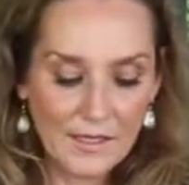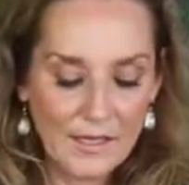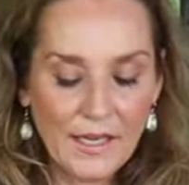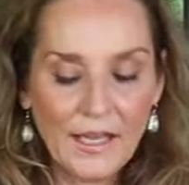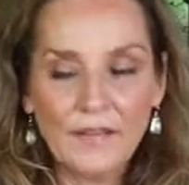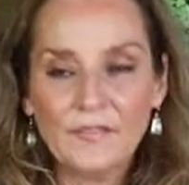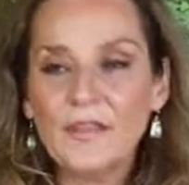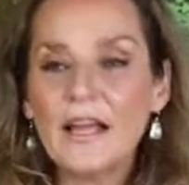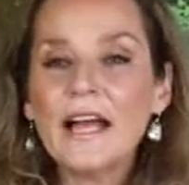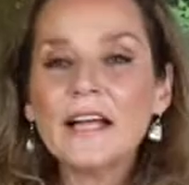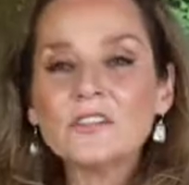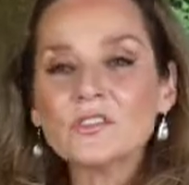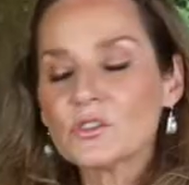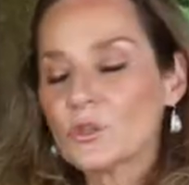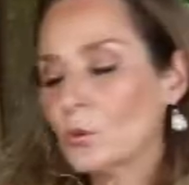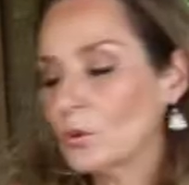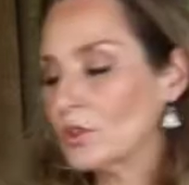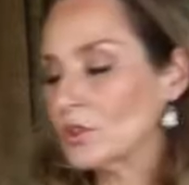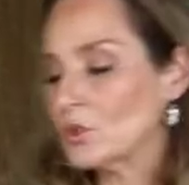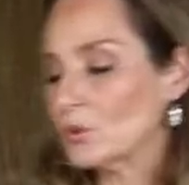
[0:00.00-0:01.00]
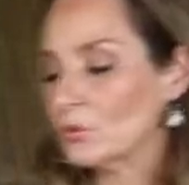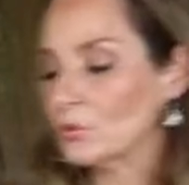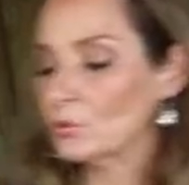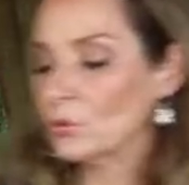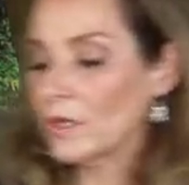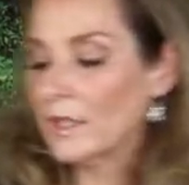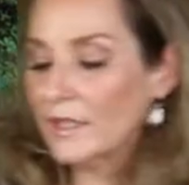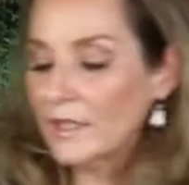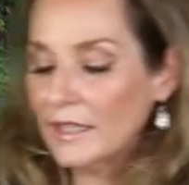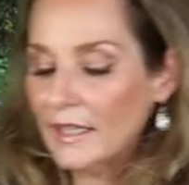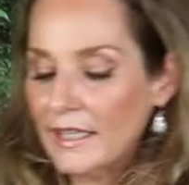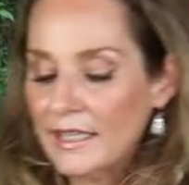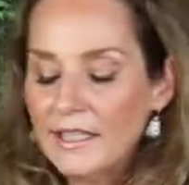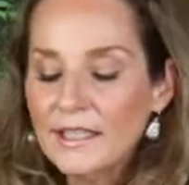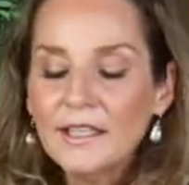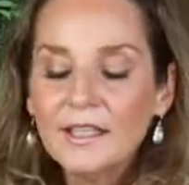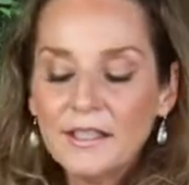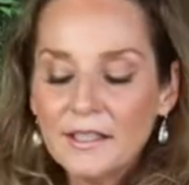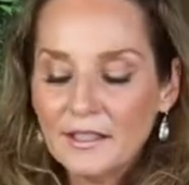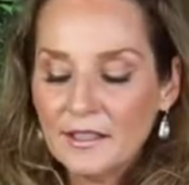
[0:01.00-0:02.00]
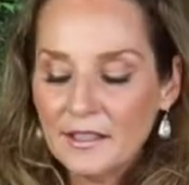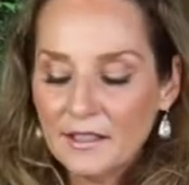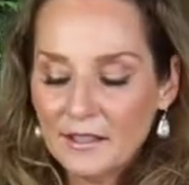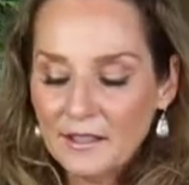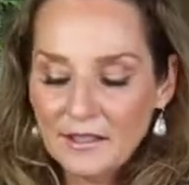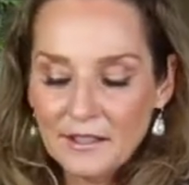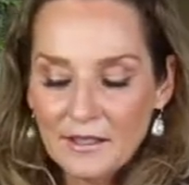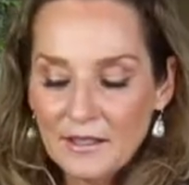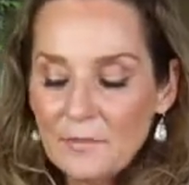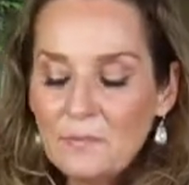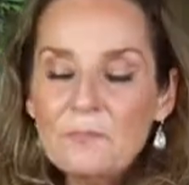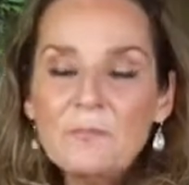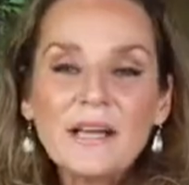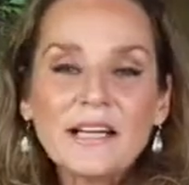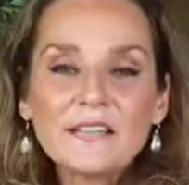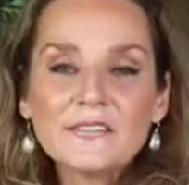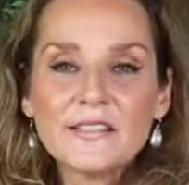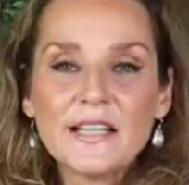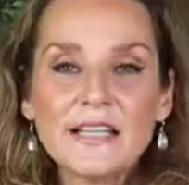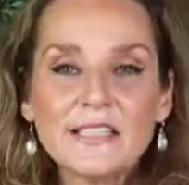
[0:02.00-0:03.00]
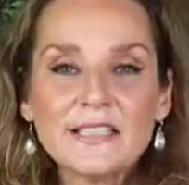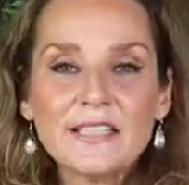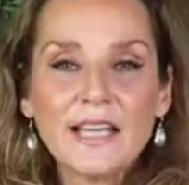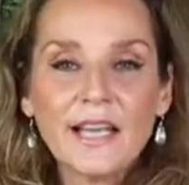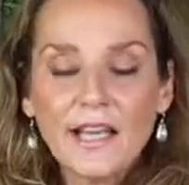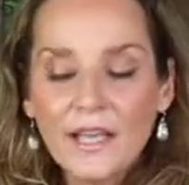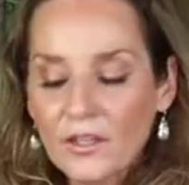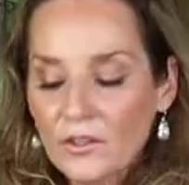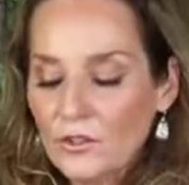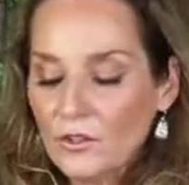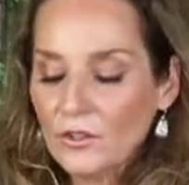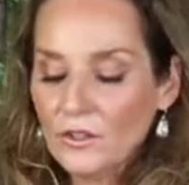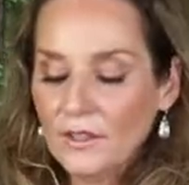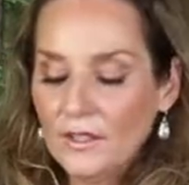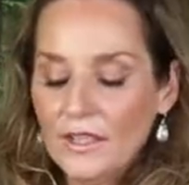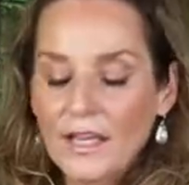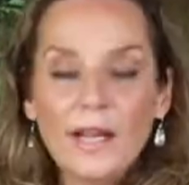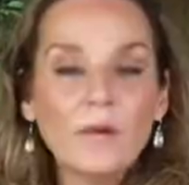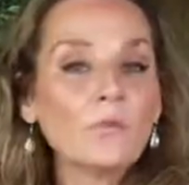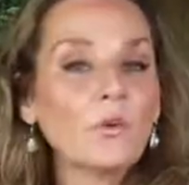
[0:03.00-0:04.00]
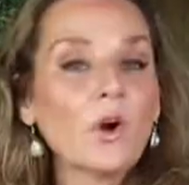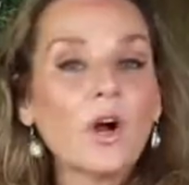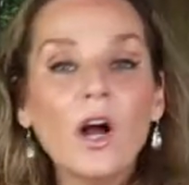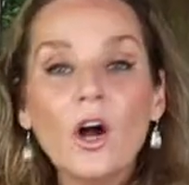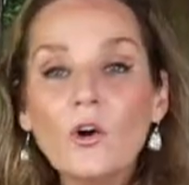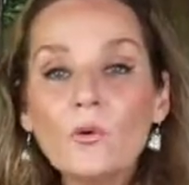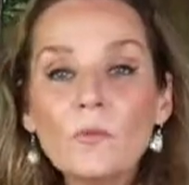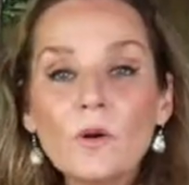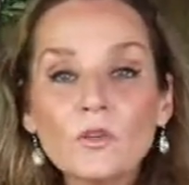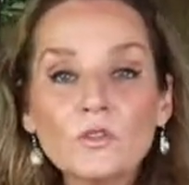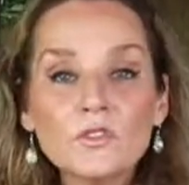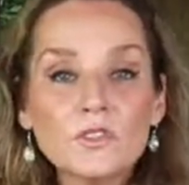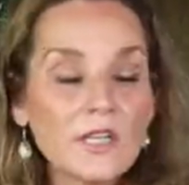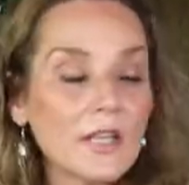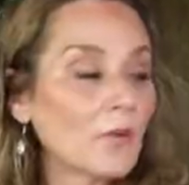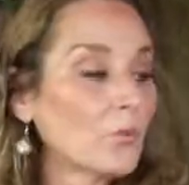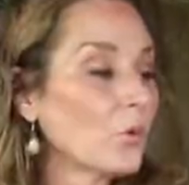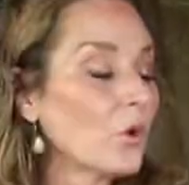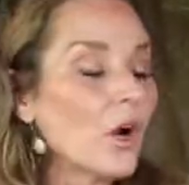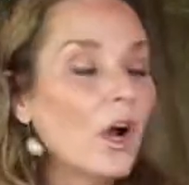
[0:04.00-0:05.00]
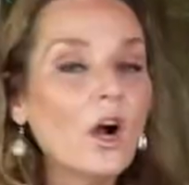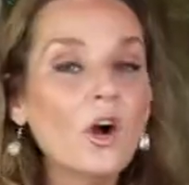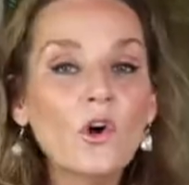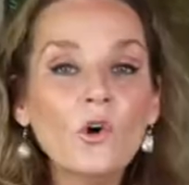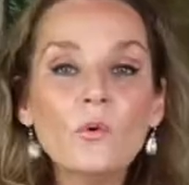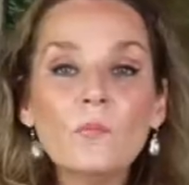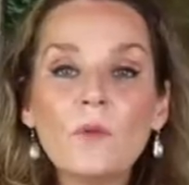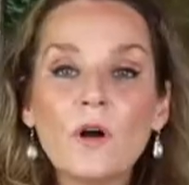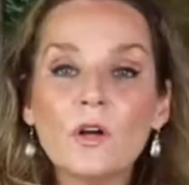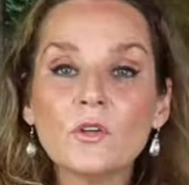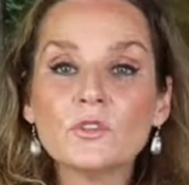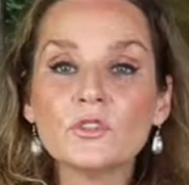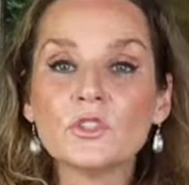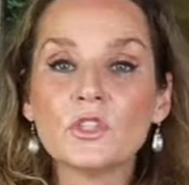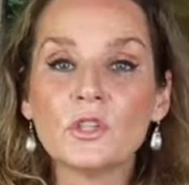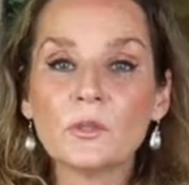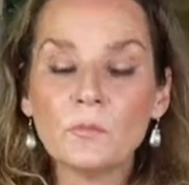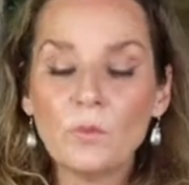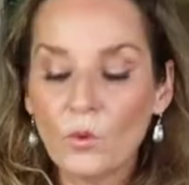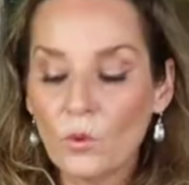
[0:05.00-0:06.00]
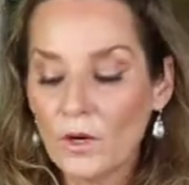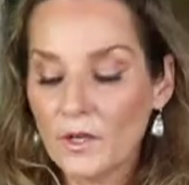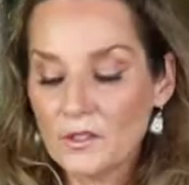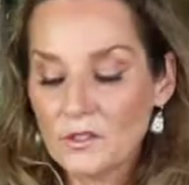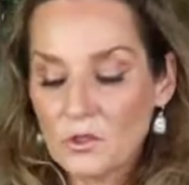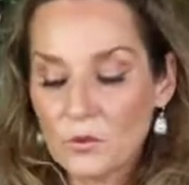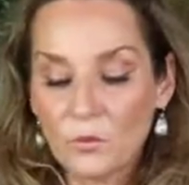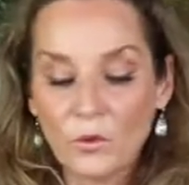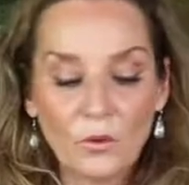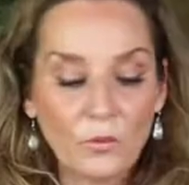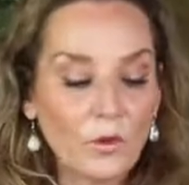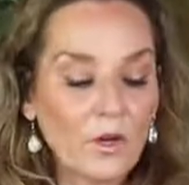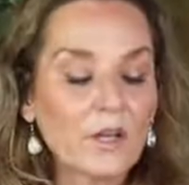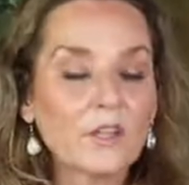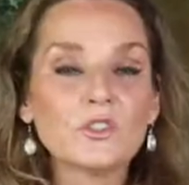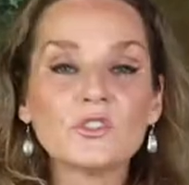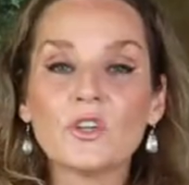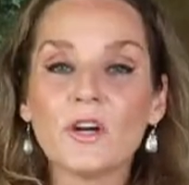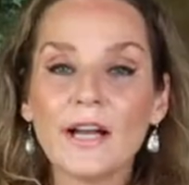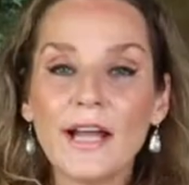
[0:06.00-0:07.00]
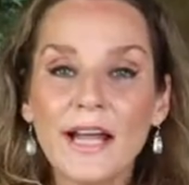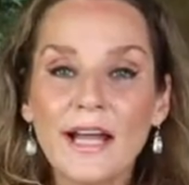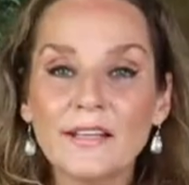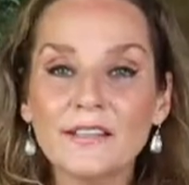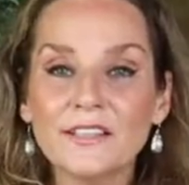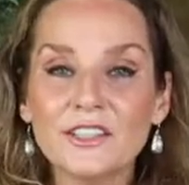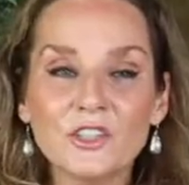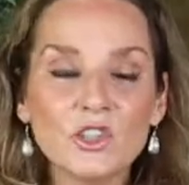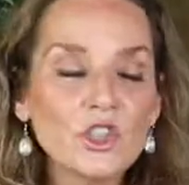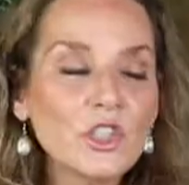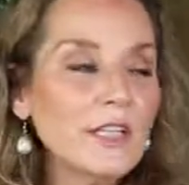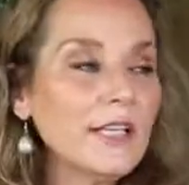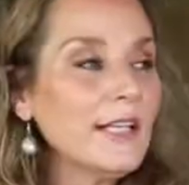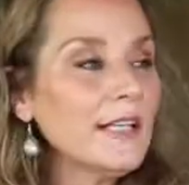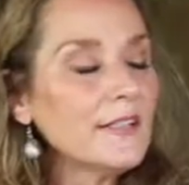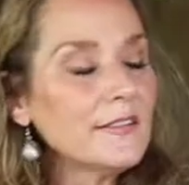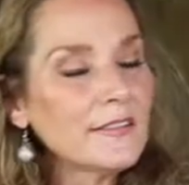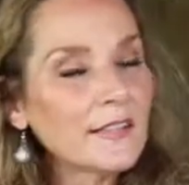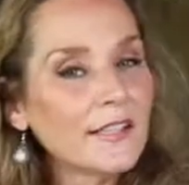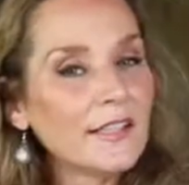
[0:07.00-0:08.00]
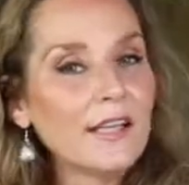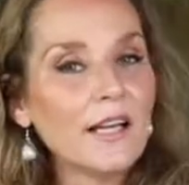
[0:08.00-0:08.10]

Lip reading: And that's going to really mix that together. And we're almost done. We're almost to the point to where we're going to start adding the cheese.